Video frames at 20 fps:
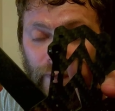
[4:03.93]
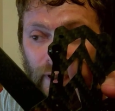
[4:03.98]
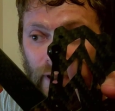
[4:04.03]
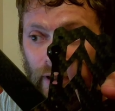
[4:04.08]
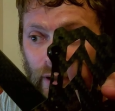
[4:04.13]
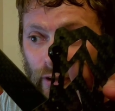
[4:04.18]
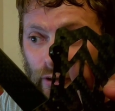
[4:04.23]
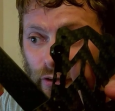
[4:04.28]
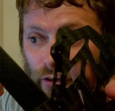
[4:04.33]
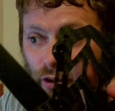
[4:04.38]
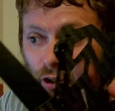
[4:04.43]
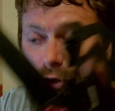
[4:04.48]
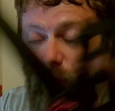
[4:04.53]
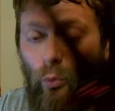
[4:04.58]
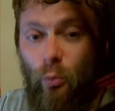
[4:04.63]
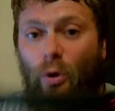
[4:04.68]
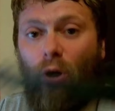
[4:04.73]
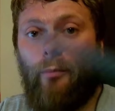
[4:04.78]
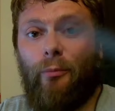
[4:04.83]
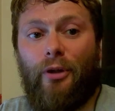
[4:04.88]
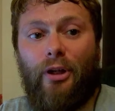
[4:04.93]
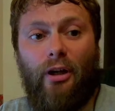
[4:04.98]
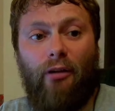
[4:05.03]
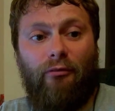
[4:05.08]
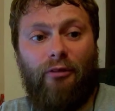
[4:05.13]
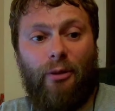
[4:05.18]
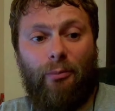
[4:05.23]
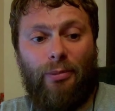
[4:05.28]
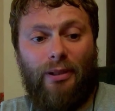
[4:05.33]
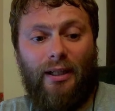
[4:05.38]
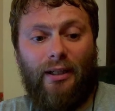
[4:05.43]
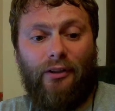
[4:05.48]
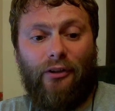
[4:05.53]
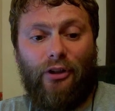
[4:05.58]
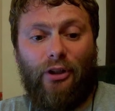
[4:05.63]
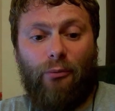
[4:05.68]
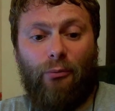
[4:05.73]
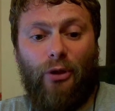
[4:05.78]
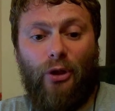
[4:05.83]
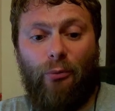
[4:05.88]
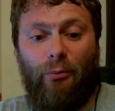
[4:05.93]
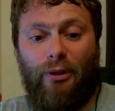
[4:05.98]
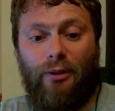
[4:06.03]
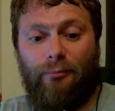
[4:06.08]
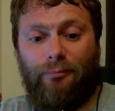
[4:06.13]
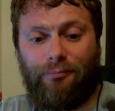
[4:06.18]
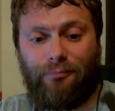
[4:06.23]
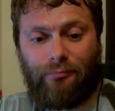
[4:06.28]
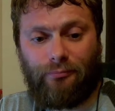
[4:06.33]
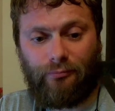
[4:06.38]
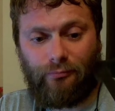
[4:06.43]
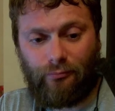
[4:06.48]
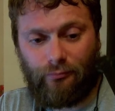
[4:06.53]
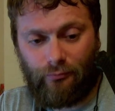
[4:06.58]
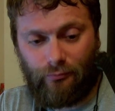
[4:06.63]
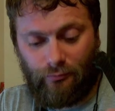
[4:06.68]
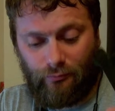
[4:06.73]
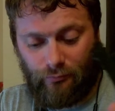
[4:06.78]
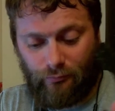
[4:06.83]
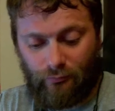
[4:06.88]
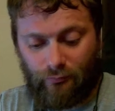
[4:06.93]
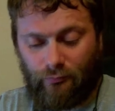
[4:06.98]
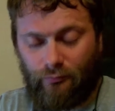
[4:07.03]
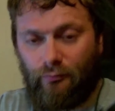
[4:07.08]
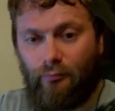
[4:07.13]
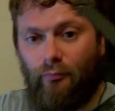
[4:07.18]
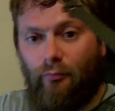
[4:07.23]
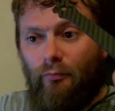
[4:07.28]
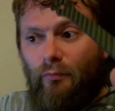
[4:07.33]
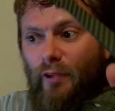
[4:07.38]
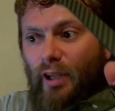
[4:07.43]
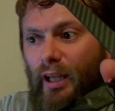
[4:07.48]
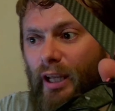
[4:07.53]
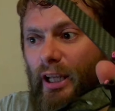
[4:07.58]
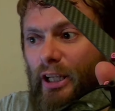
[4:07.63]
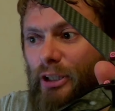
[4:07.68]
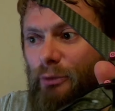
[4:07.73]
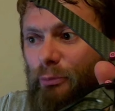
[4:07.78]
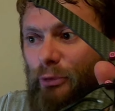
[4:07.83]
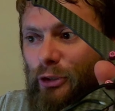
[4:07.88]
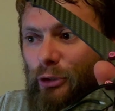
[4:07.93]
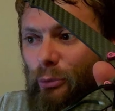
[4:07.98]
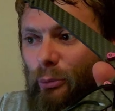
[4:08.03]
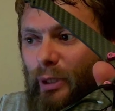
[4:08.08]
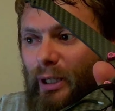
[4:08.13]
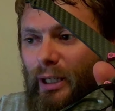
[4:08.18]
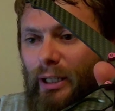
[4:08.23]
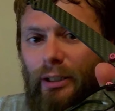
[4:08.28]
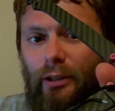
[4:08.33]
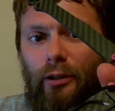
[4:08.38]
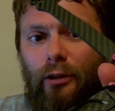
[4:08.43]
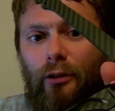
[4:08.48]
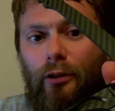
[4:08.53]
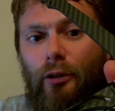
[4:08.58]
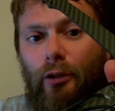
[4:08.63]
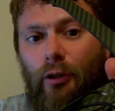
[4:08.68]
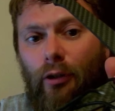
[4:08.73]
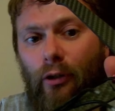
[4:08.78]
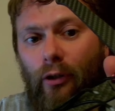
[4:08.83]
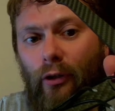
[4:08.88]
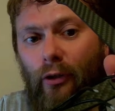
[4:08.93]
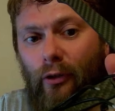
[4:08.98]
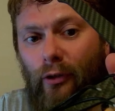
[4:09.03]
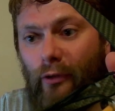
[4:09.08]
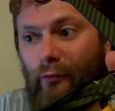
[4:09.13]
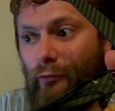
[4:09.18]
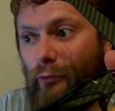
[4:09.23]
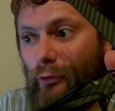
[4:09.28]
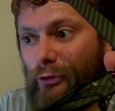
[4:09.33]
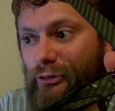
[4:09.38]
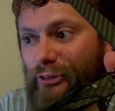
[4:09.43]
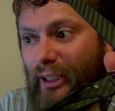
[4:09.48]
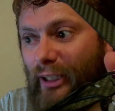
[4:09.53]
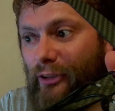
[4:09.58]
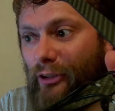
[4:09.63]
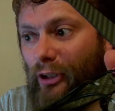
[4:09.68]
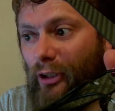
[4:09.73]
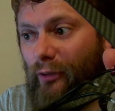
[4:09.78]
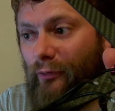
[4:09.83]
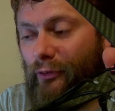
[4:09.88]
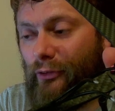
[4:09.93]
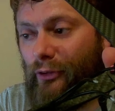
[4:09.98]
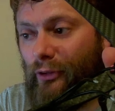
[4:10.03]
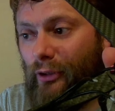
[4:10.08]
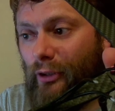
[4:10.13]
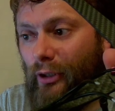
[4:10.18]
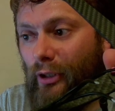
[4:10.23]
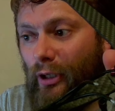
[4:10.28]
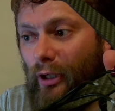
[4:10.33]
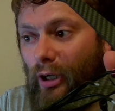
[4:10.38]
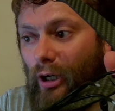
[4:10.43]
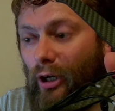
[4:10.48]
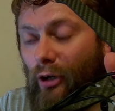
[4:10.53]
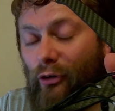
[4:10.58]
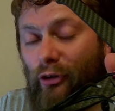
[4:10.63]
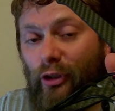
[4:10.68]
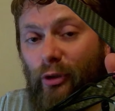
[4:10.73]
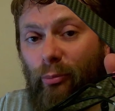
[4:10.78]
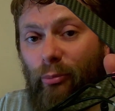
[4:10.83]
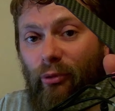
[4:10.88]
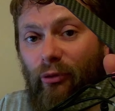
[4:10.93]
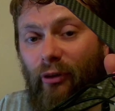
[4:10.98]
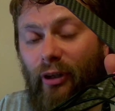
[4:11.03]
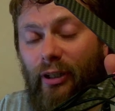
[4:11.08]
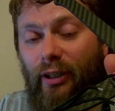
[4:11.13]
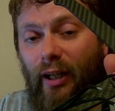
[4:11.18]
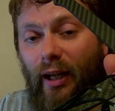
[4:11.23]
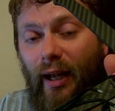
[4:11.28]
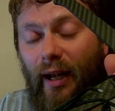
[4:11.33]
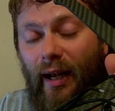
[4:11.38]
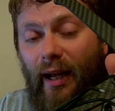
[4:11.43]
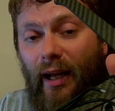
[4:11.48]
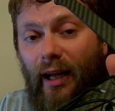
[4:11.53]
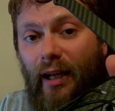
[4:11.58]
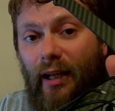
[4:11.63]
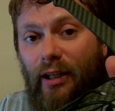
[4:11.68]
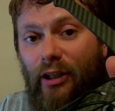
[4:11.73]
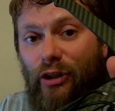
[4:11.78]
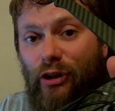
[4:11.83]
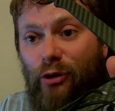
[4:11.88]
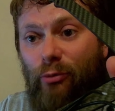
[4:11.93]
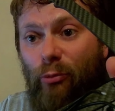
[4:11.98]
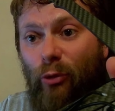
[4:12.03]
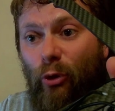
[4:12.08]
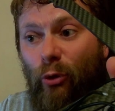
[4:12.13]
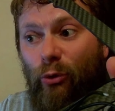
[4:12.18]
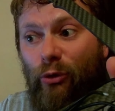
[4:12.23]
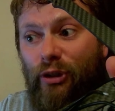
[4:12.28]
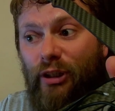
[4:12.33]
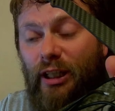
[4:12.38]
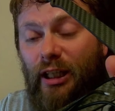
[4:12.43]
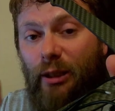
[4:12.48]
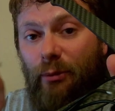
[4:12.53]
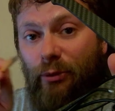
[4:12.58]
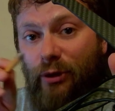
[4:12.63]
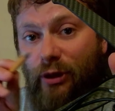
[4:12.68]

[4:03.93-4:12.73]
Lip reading: So what I'm currently planning on at the moment is between the full standoffs, I'm going to print a small TPU